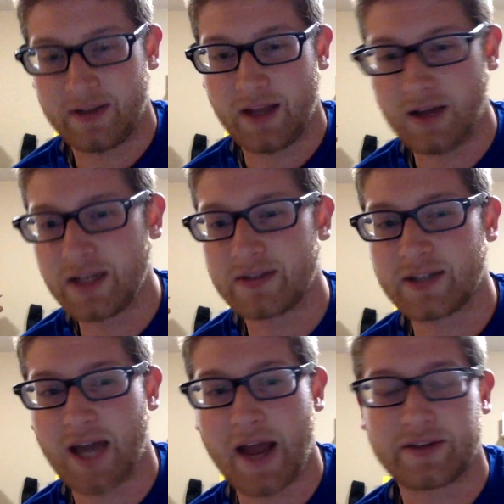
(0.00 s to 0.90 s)
LJ
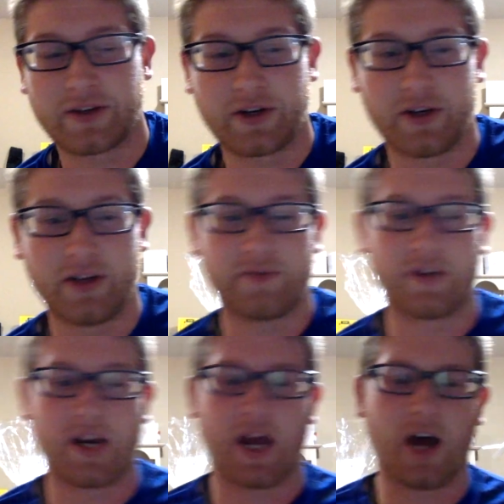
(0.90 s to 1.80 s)
Scott hurt
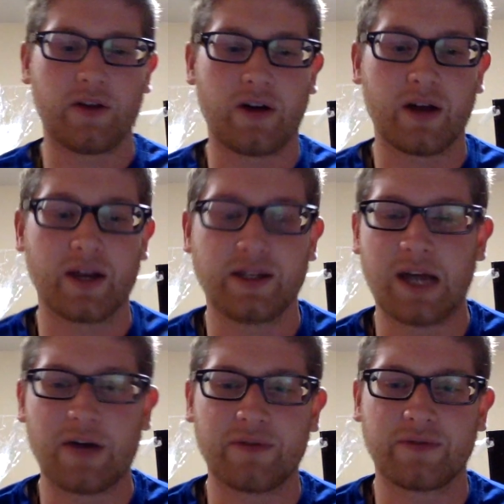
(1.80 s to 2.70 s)
for how long is he
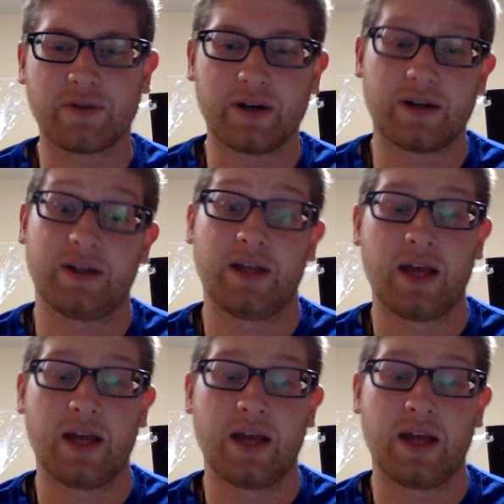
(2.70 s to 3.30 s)
out for?